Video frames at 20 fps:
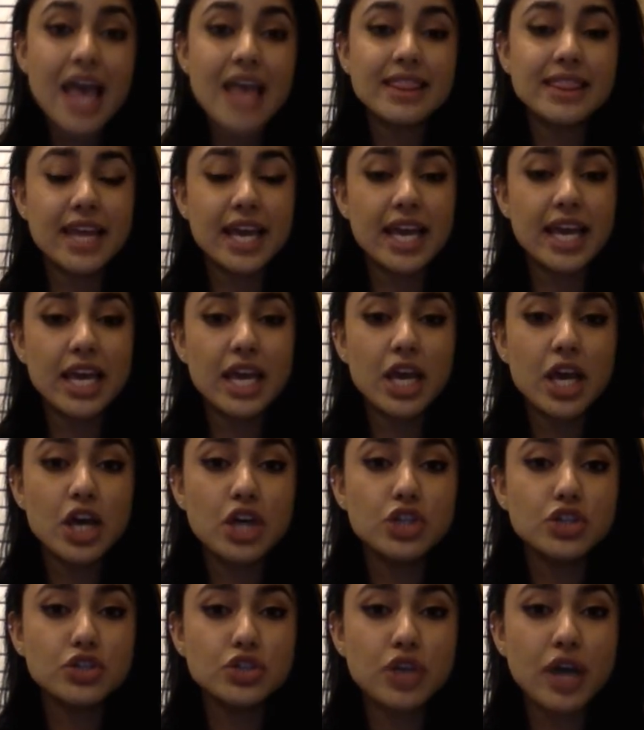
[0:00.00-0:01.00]
They
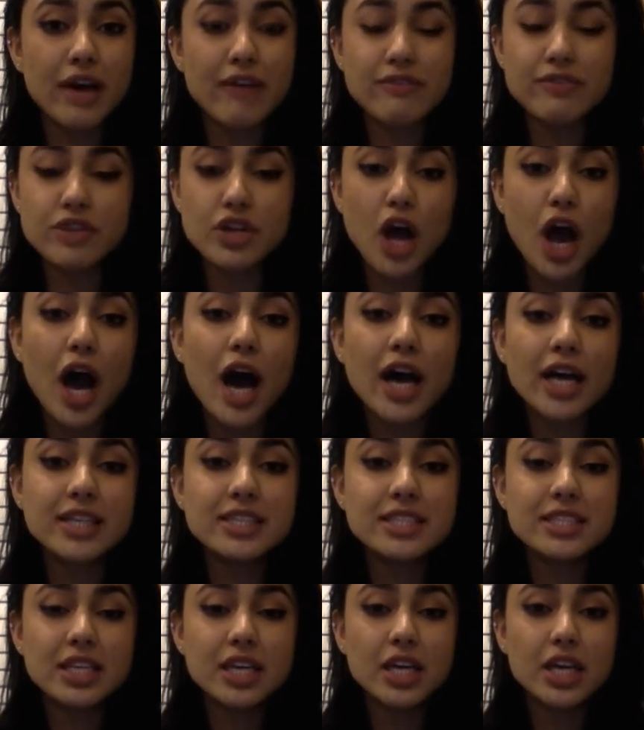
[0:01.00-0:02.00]
have
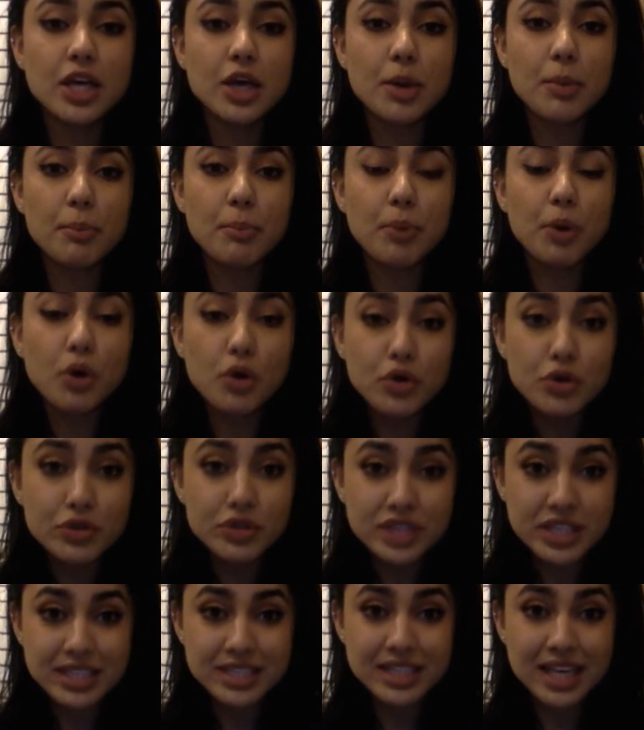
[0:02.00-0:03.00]
not
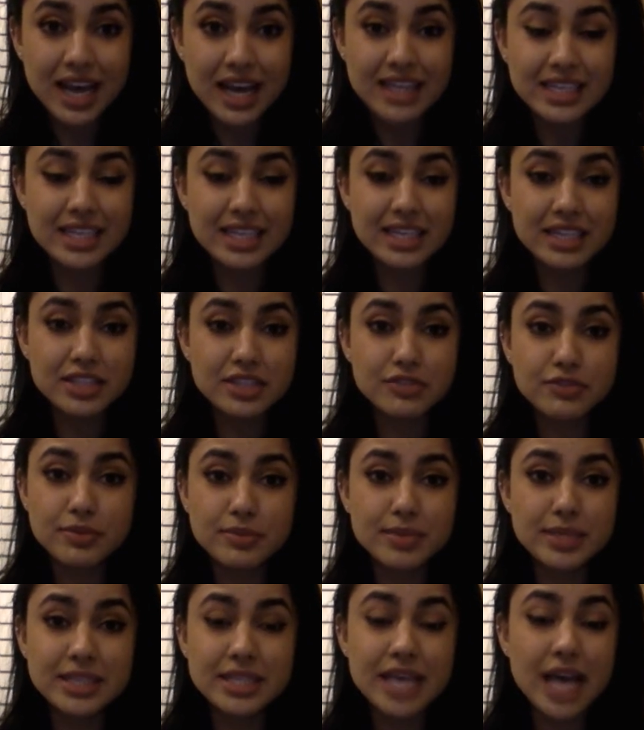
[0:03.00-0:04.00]
pulled these ideas
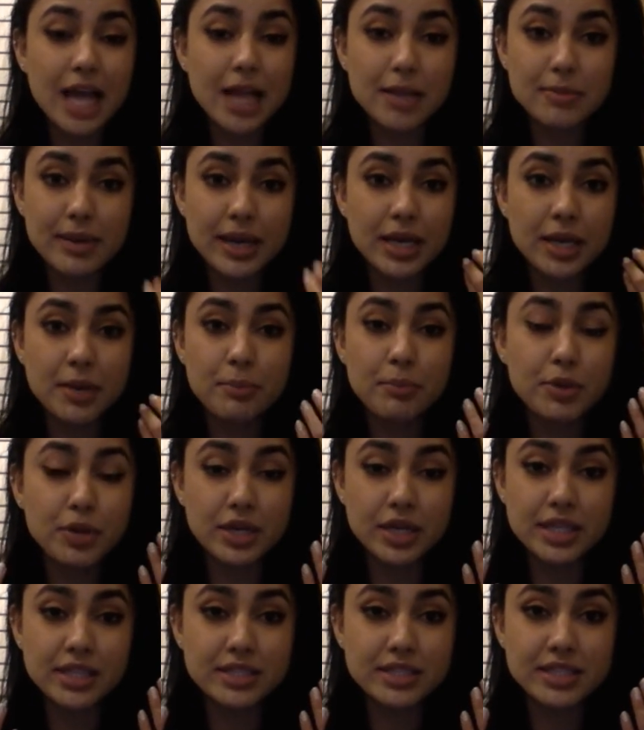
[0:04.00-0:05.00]
from the Taliban and put
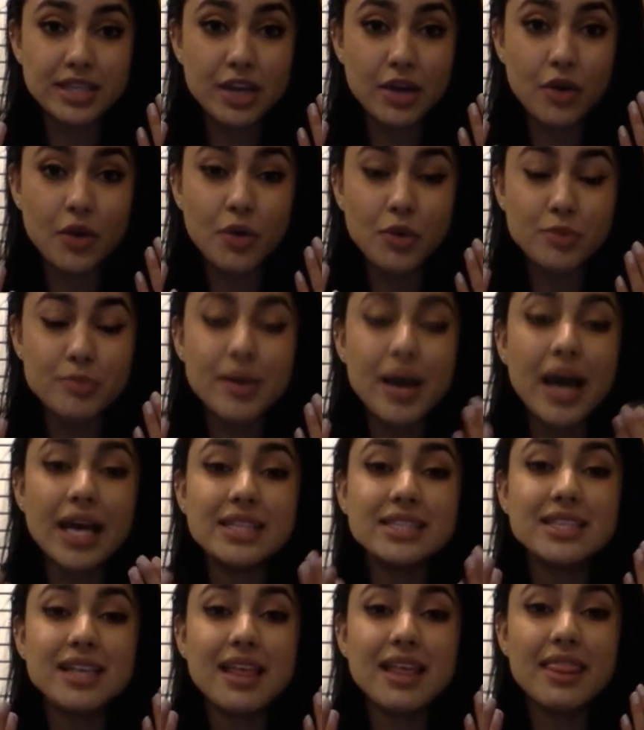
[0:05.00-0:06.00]
it into their own
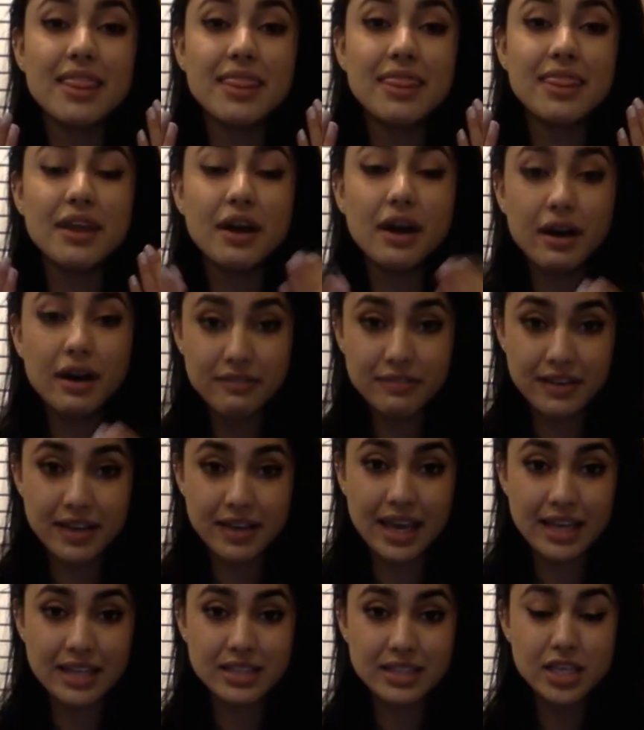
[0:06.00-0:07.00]
minds. The
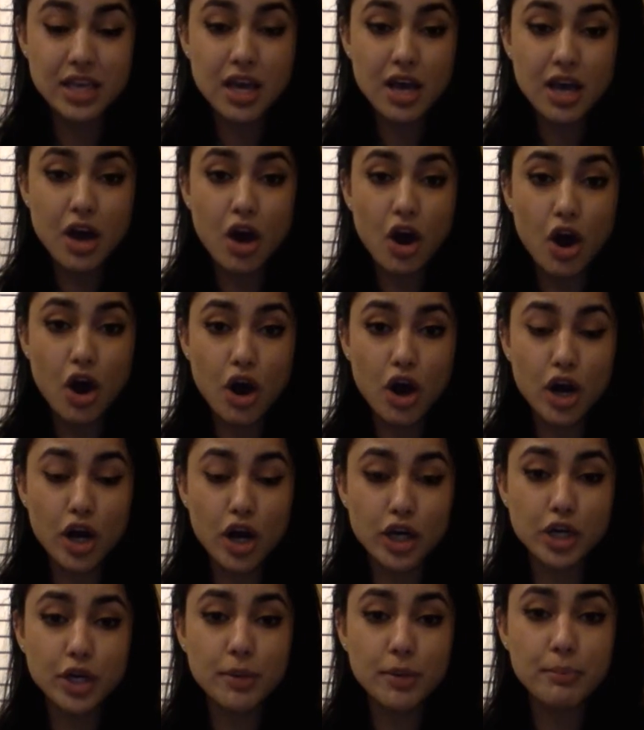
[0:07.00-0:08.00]
Afghans
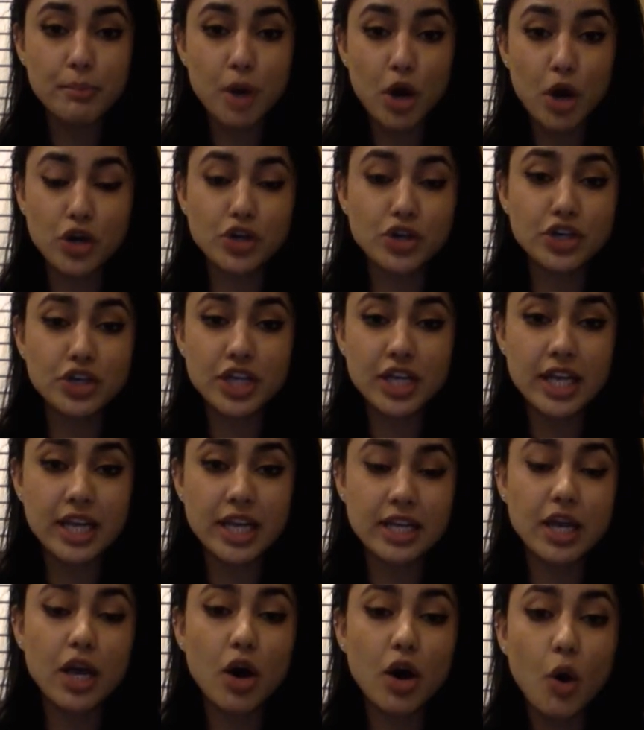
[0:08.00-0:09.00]
are modern
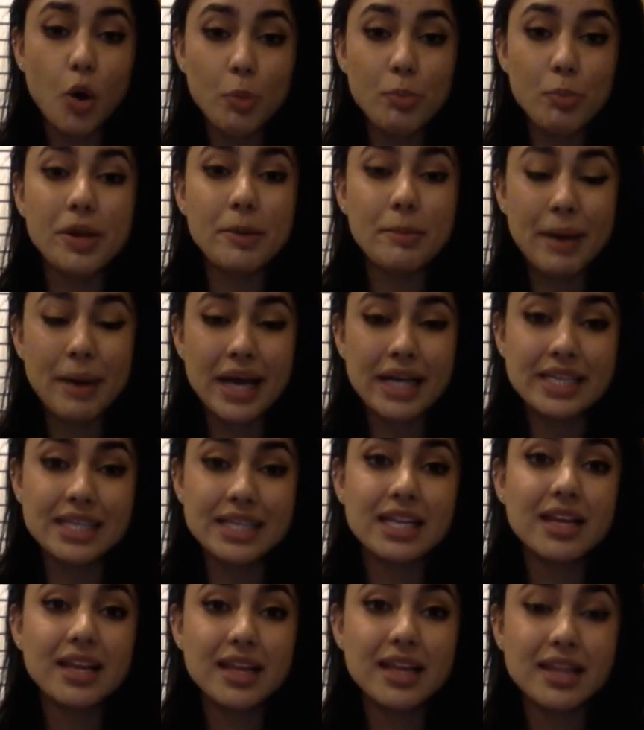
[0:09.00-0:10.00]
and
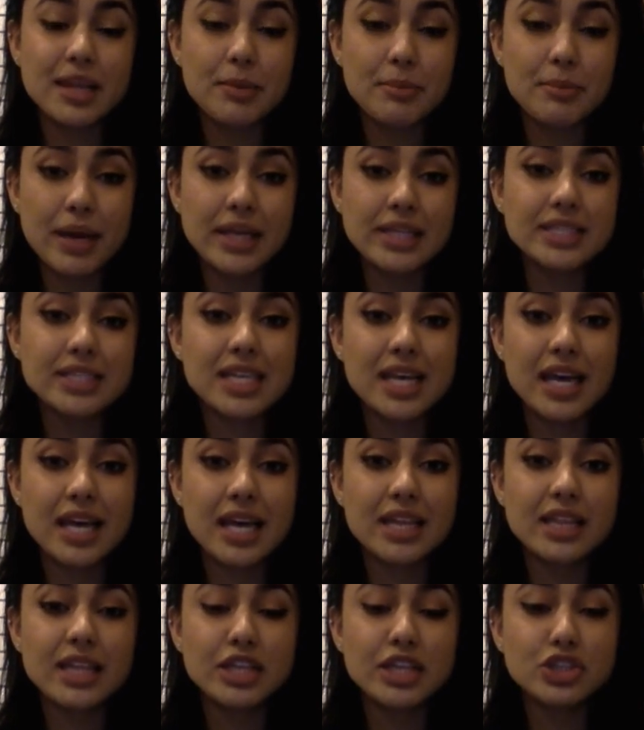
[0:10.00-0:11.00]
open-minded in their mindset,
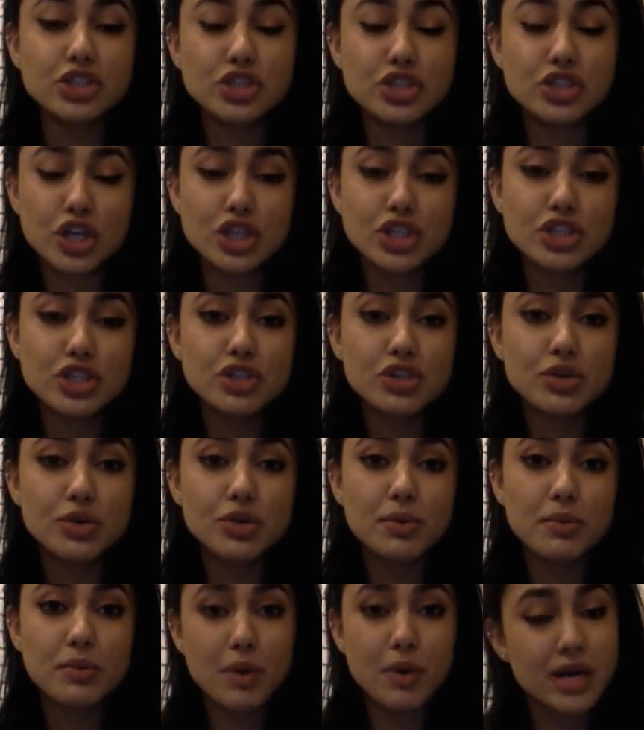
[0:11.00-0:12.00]
and they just
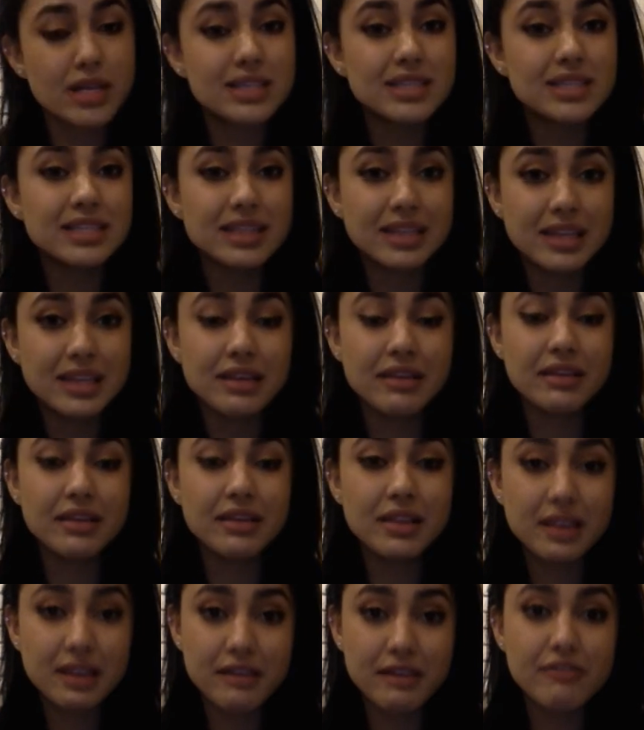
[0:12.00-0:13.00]
want to
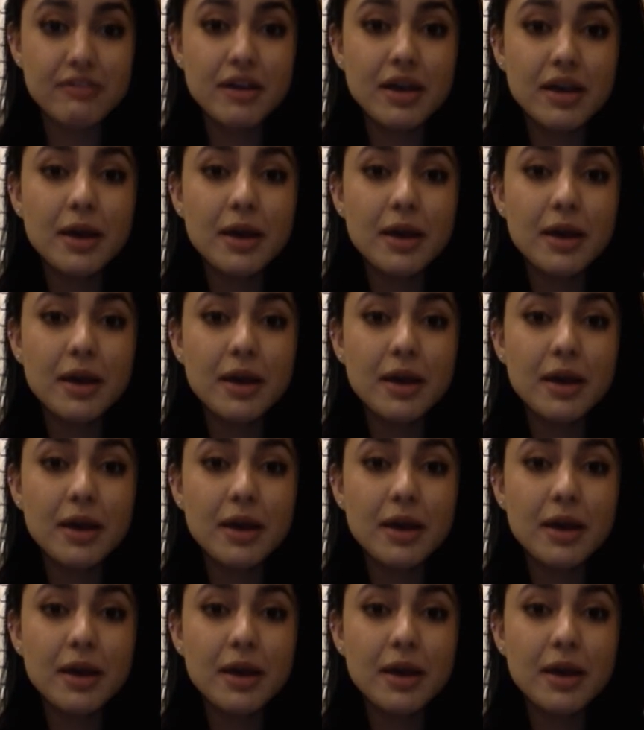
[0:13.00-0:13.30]
live